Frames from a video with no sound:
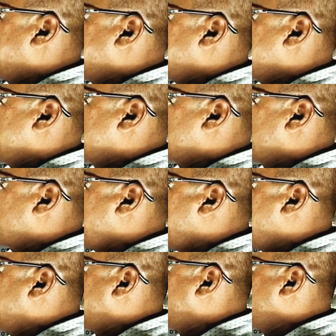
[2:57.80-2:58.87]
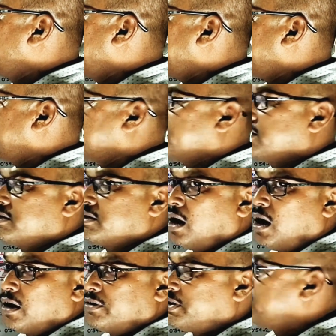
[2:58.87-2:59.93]
resistor R2, and this is the
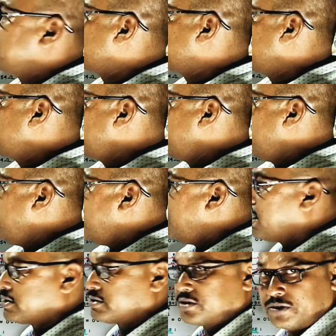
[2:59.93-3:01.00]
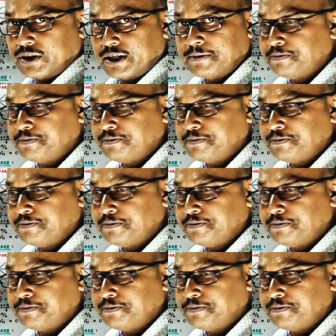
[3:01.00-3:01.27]
third resistor R3.